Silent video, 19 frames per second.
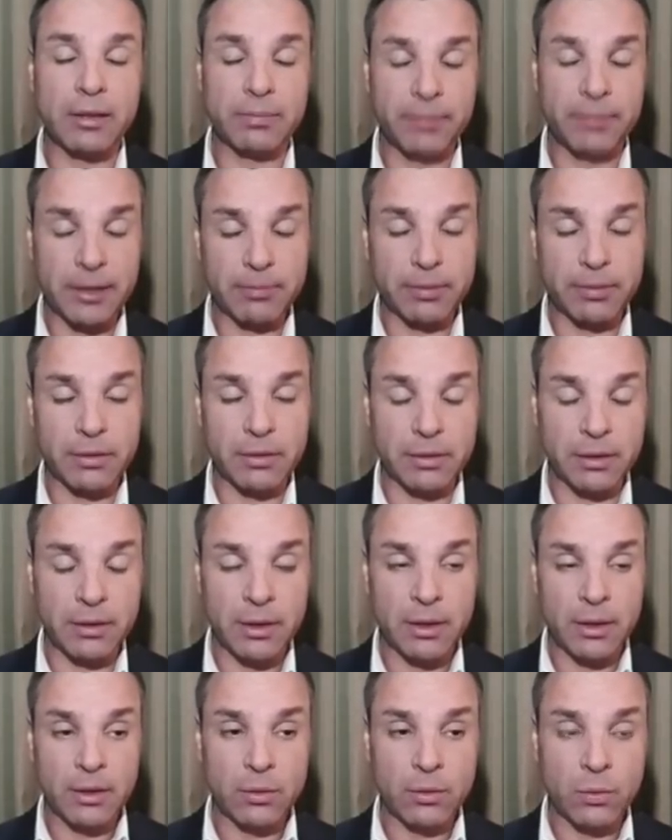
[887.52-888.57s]
people
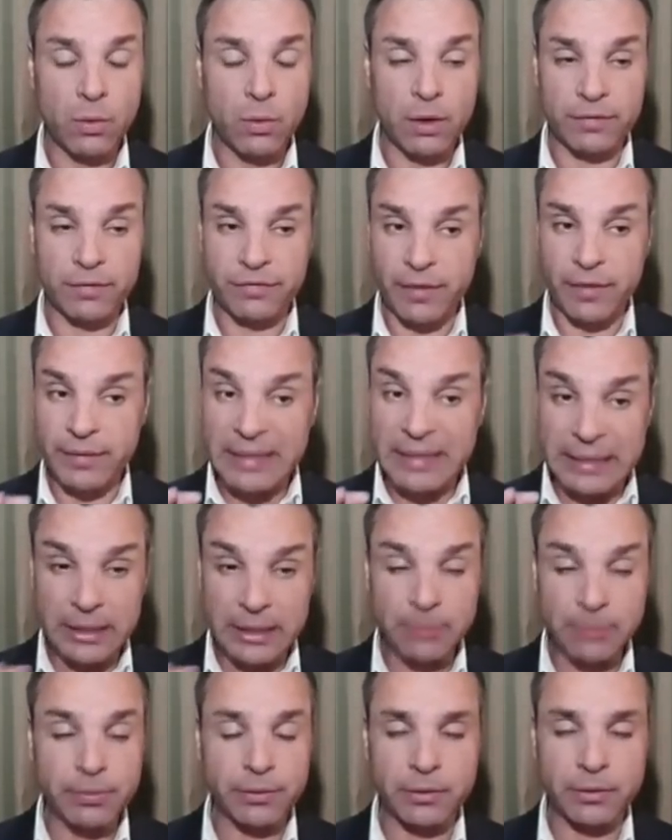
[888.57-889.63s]
who are very
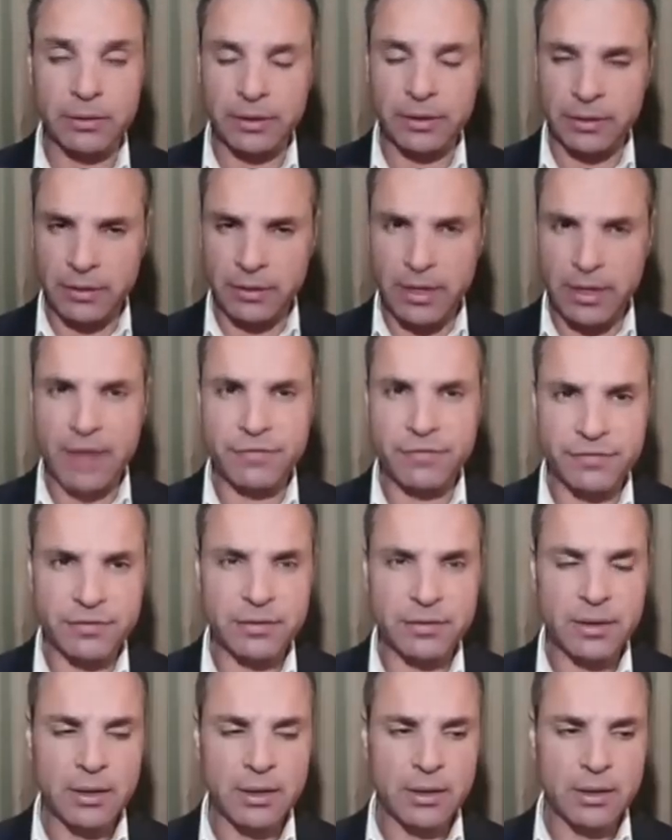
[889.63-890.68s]
liberal and
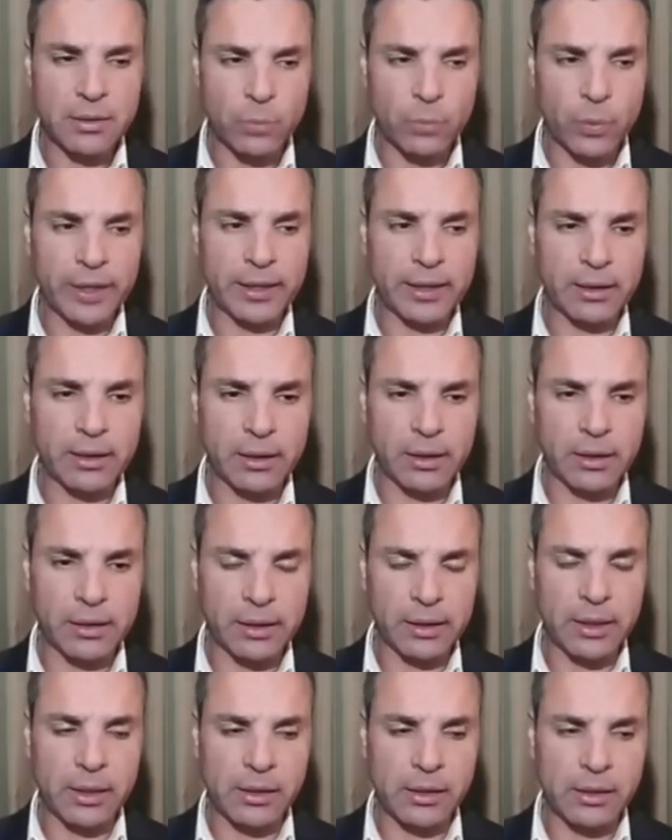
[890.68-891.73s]
left-wing
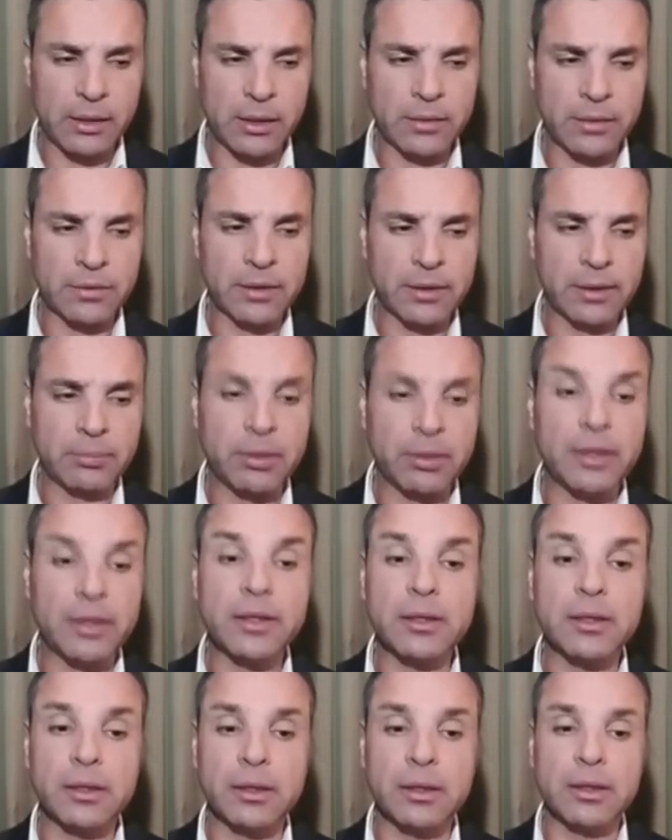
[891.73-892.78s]
in the
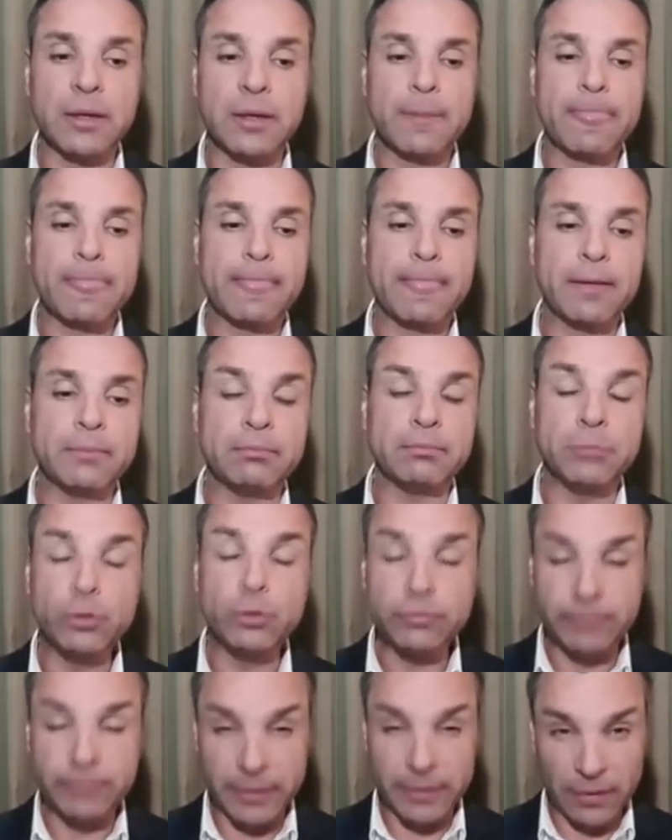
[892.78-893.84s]
political
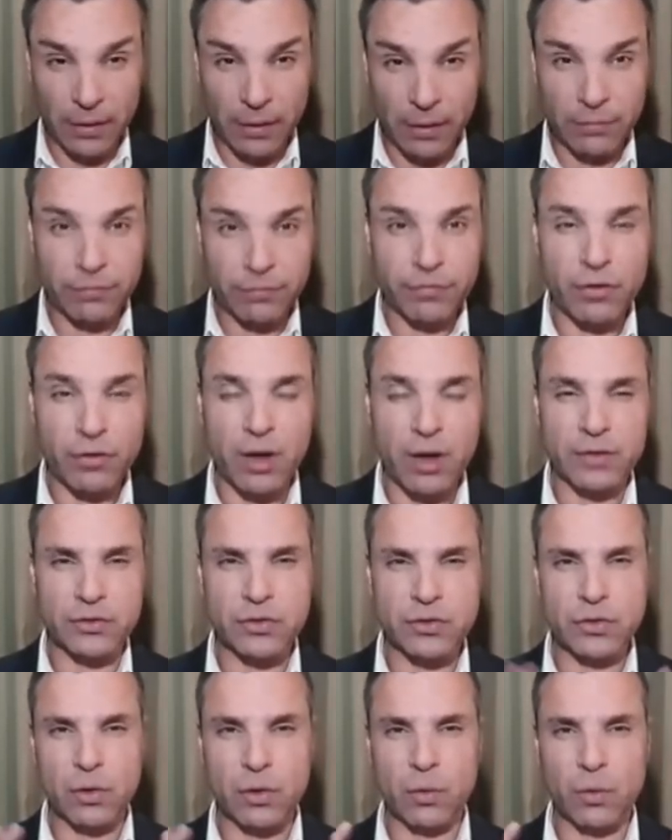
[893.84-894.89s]
movement in France.
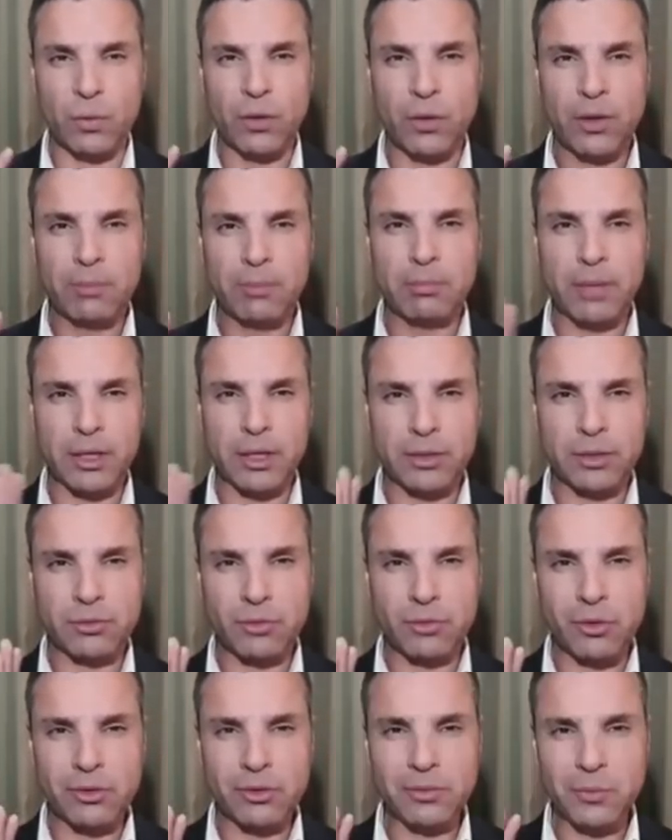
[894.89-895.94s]
So
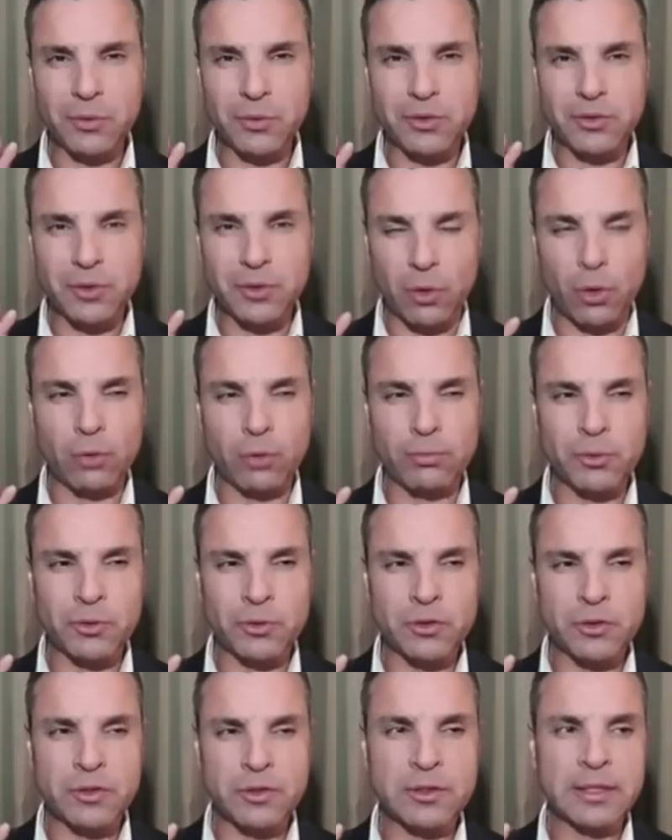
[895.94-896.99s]
Macron was
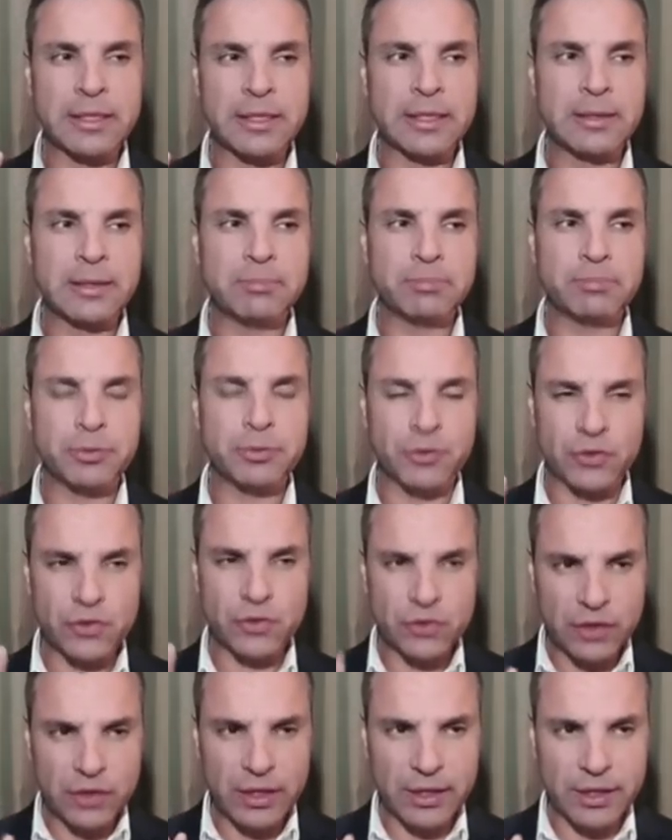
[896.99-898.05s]
almost
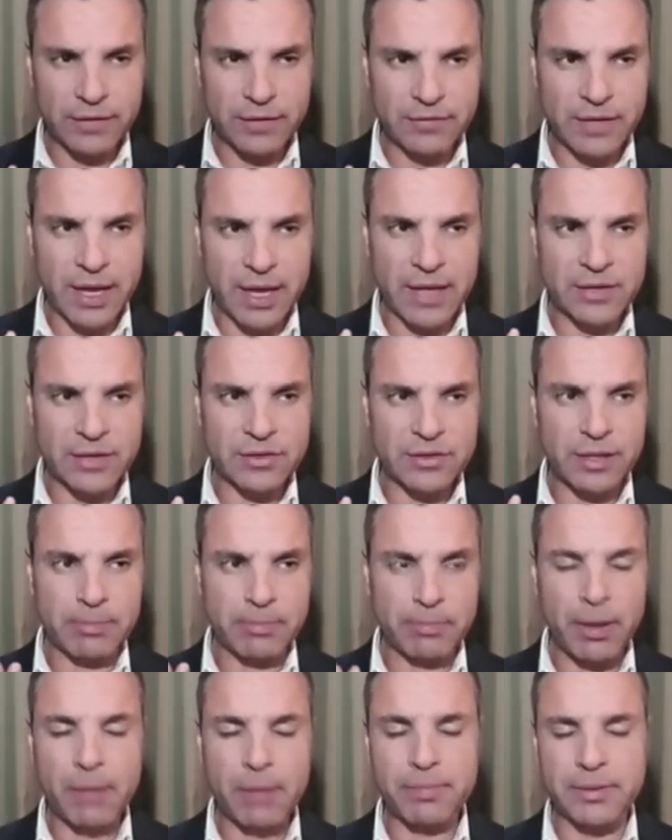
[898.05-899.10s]
perceived as a
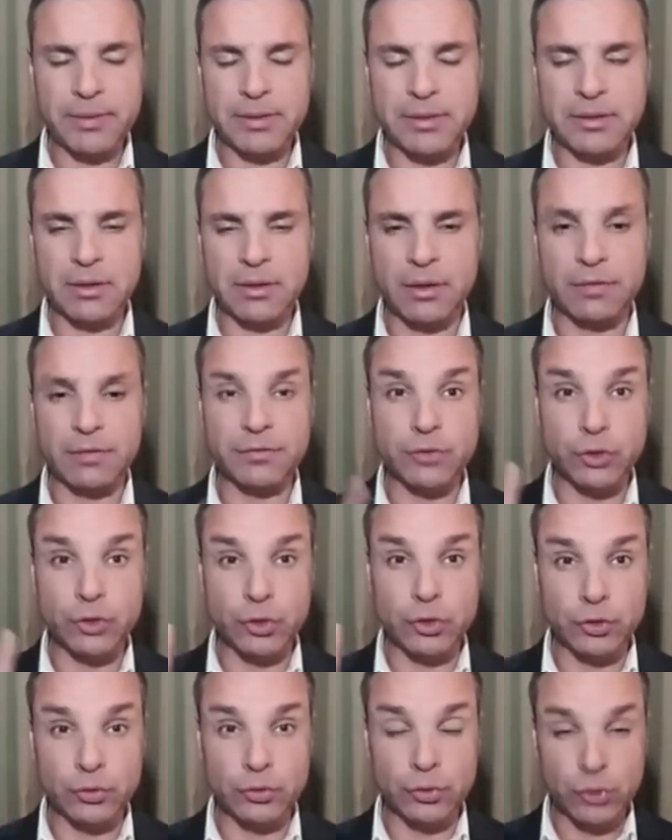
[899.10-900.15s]
puppet of
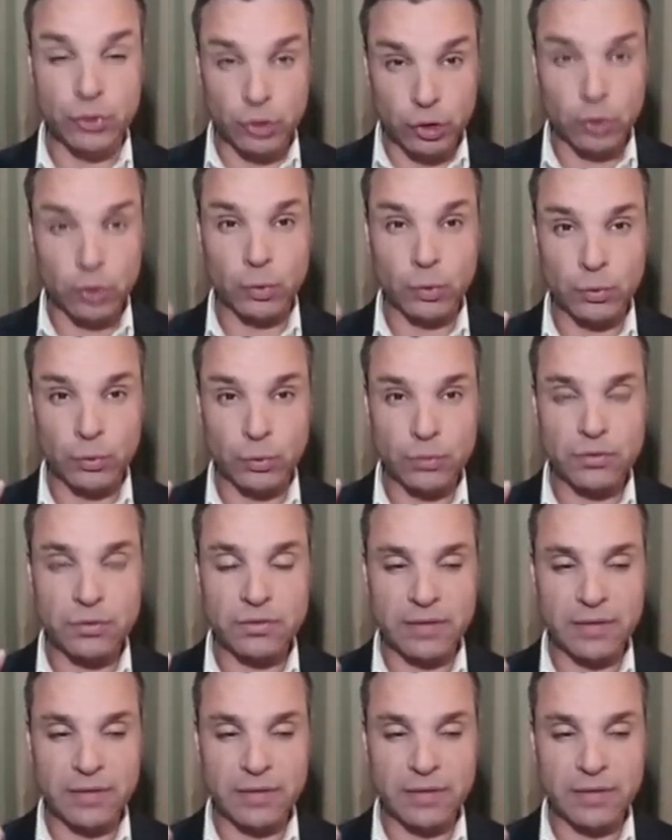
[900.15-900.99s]
Jews.